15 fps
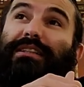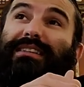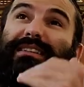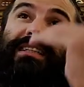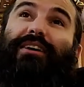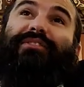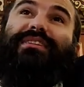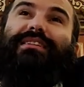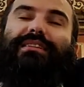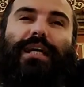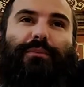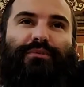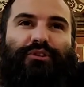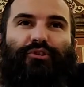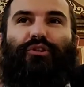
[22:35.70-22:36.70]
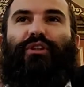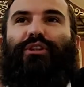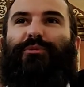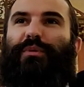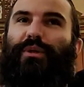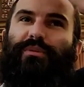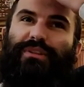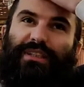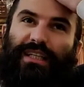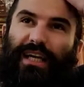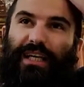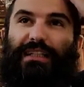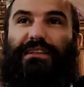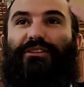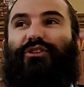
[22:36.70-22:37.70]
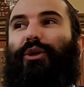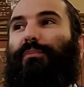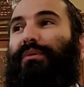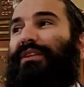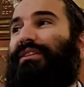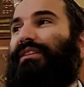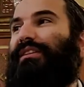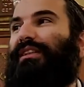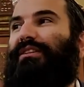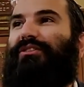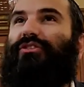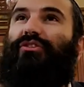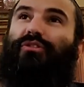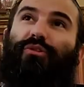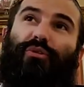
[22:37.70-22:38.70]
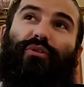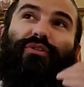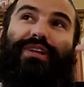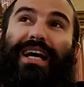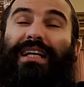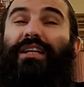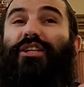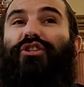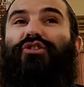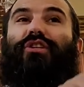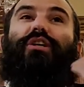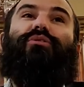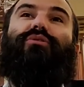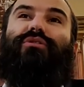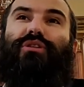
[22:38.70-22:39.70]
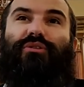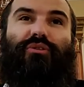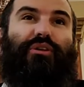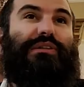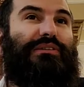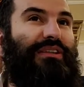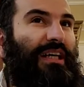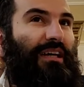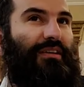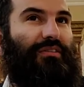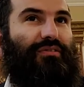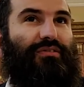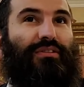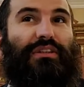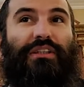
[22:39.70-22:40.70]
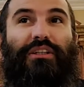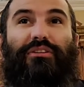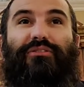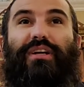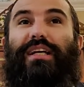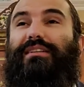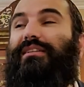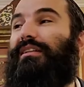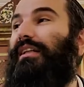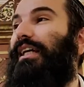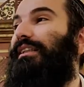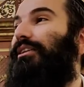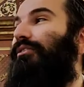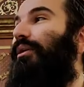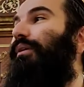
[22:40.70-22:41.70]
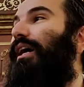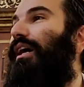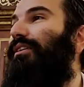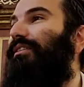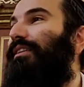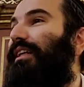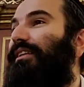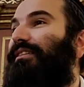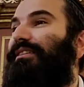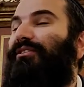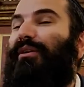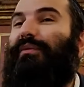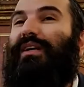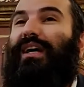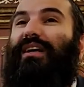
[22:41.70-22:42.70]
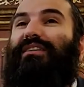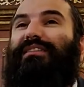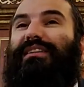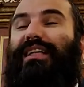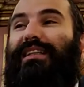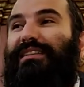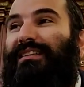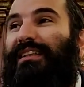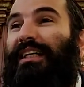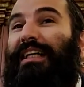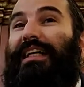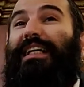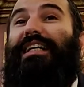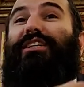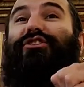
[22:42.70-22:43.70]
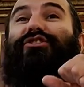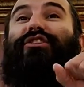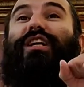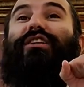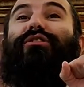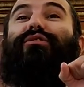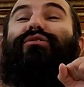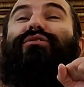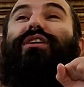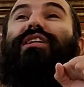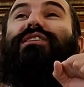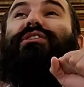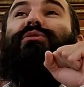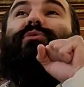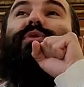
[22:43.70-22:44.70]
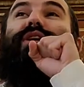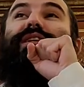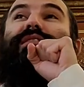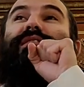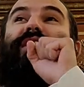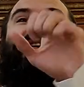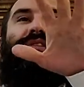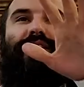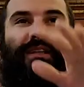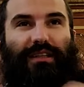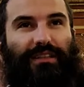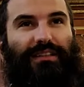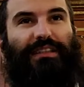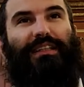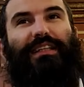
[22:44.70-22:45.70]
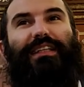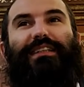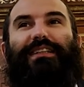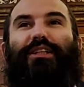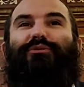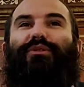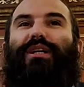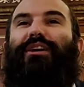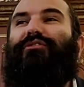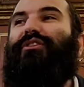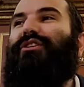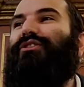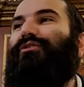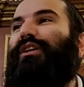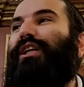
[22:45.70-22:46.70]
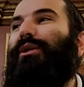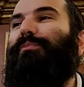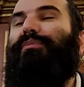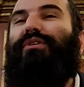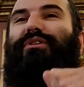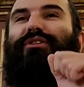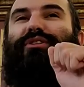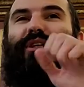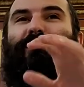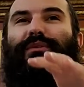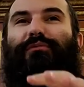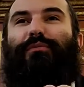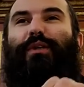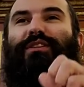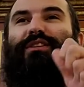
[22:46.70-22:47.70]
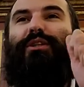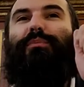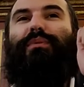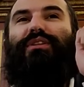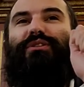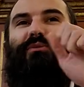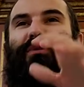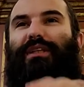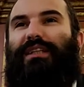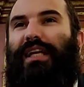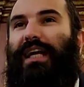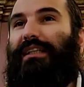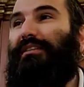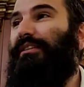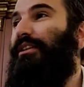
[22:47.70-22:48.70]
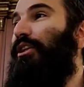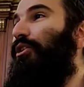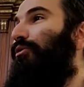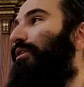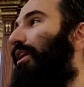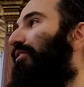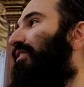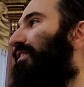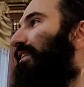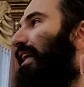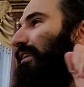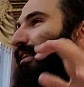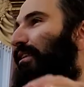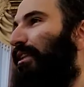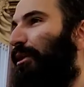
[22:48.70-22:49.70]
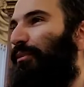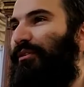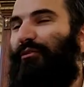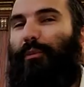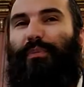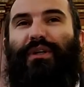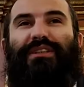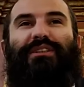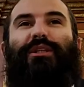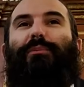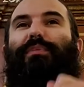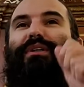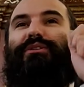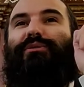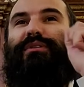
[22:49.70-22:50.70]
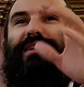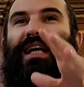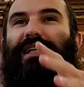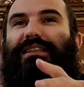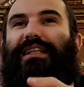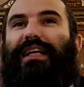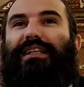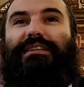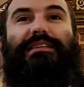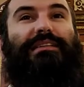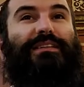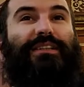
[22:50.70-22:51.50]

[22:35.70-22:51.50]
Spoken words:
7 steps in order to be able to get it. So a person needs to do that ishtadlut in order to get it. Right? Like the Ramchal says. The Ramchal says, ishtadlut doesn't work nothing. He said, whatever is already predetermined for a person will get. Whatever is not determined for a person will not get.